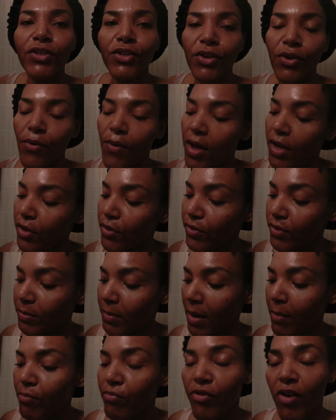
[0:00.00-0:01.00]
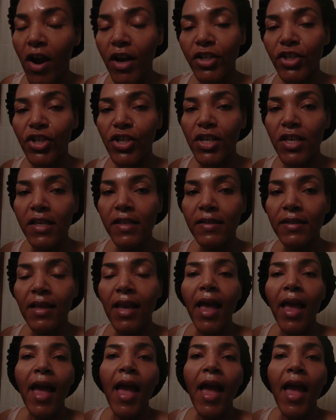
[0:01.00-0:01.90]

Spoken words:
You know, I use my brushes